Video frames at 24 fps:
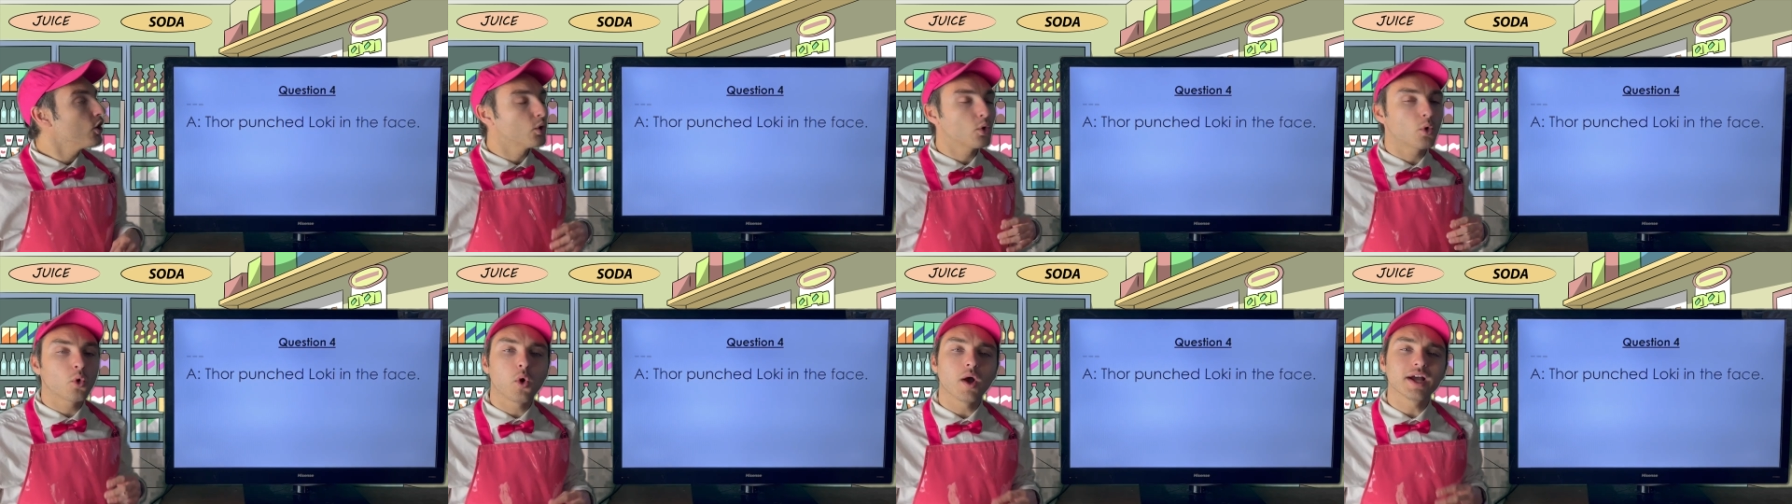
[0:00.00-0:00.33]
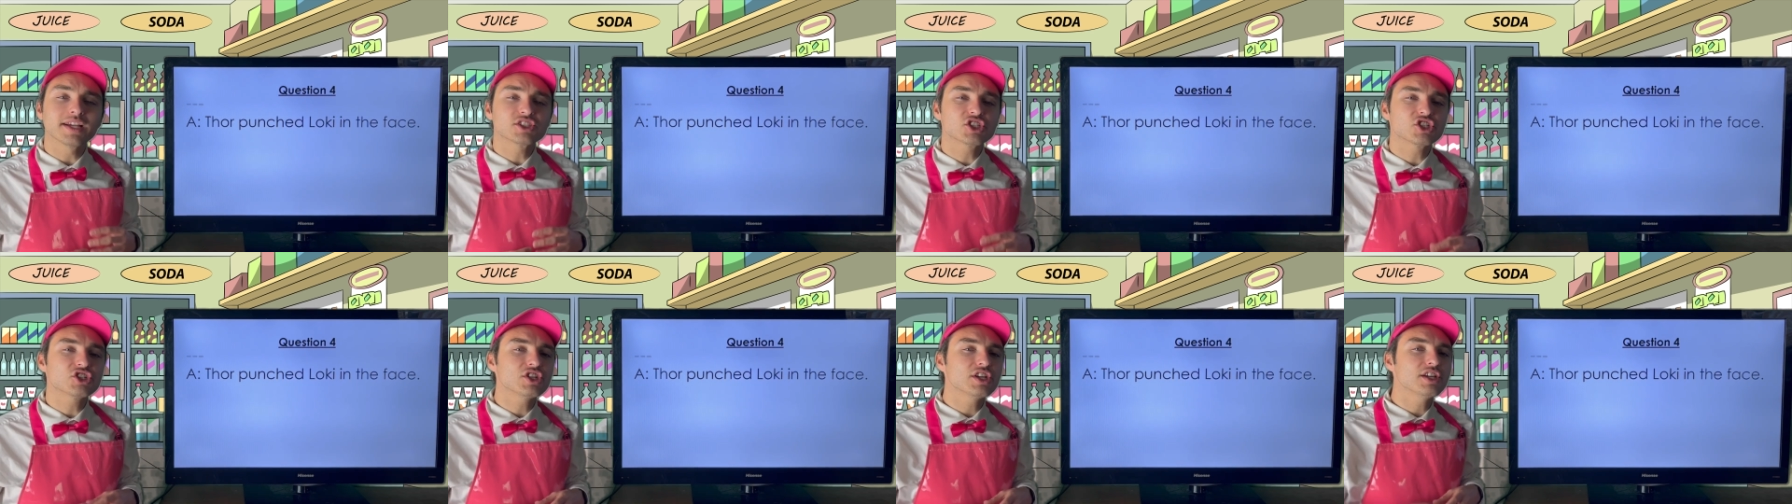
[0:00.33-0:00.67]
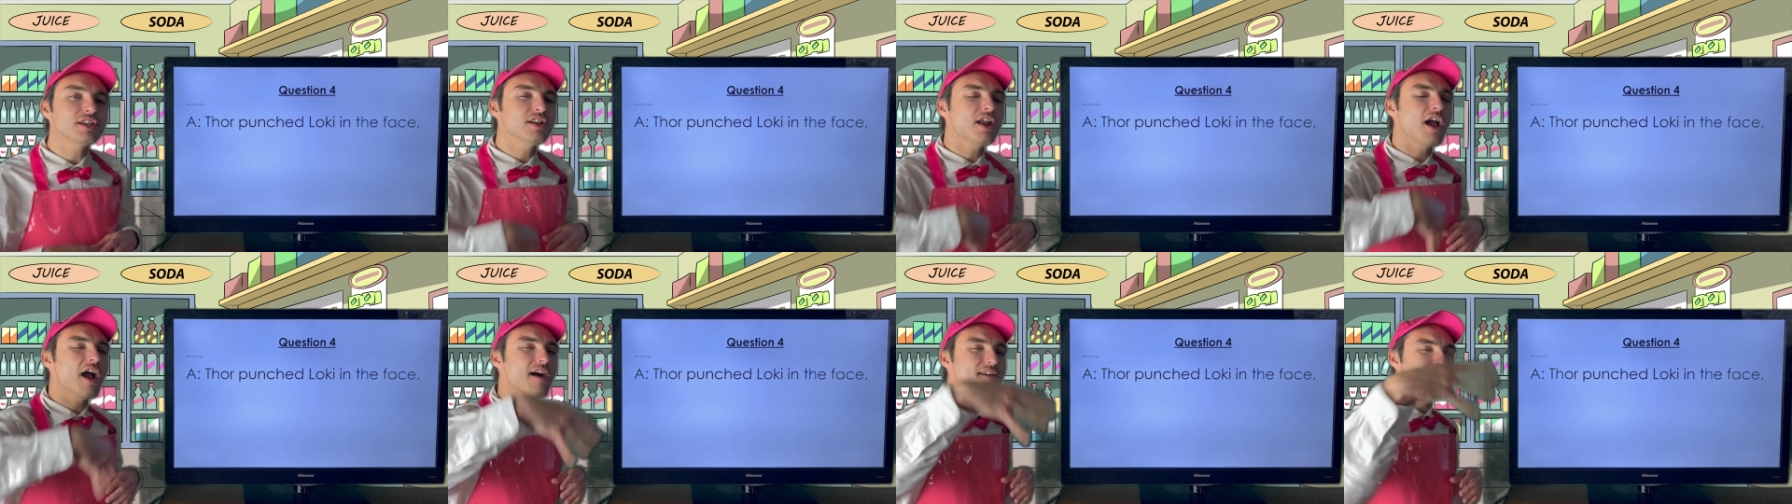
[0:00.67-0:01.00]

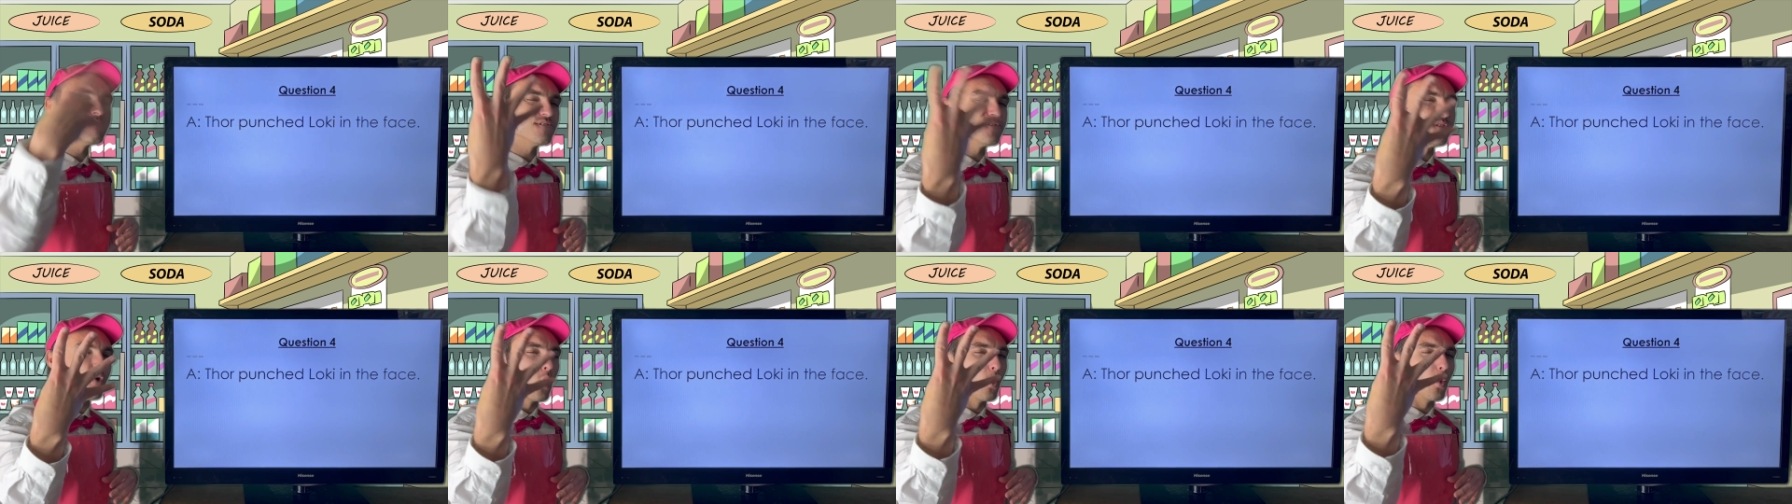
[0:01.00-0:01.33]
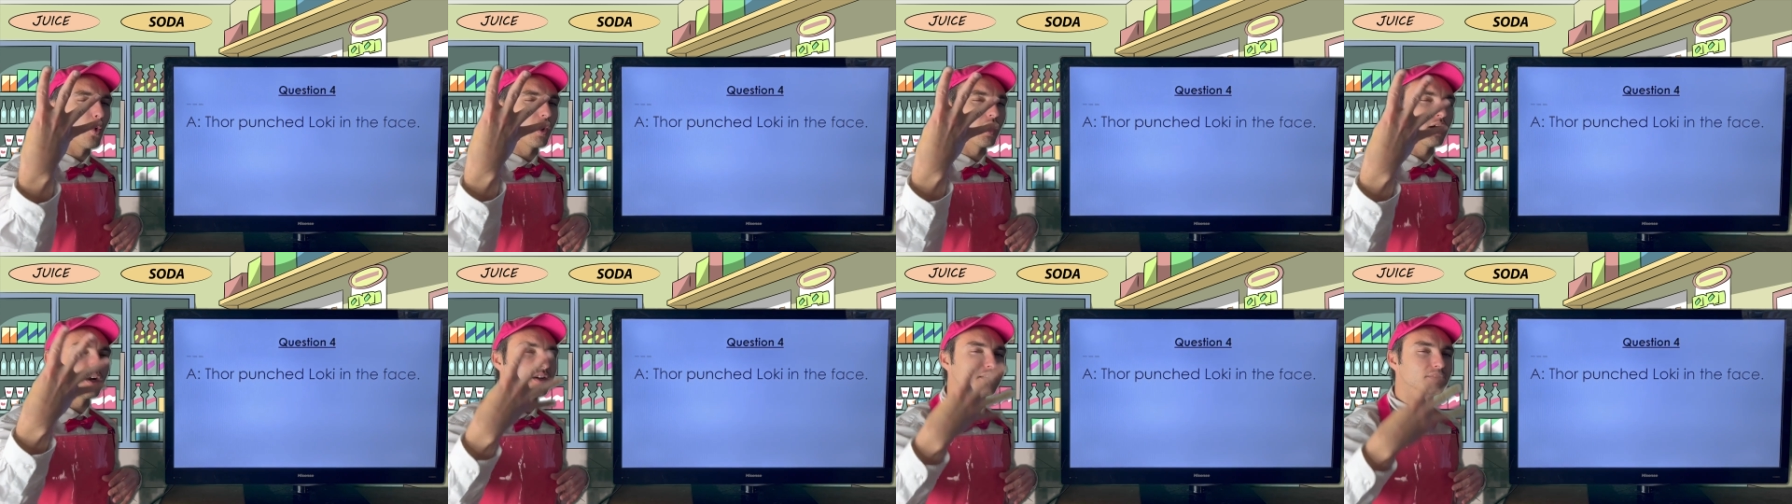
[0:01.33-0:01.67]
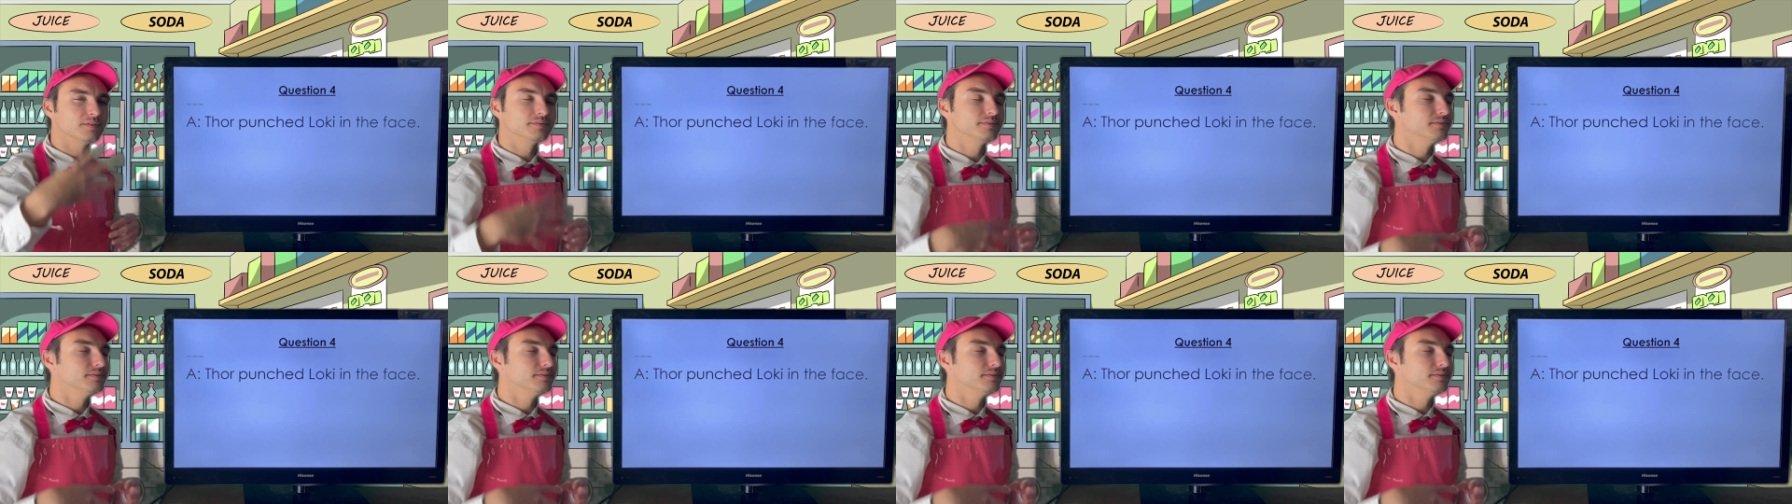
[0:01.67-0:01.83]
Question 4.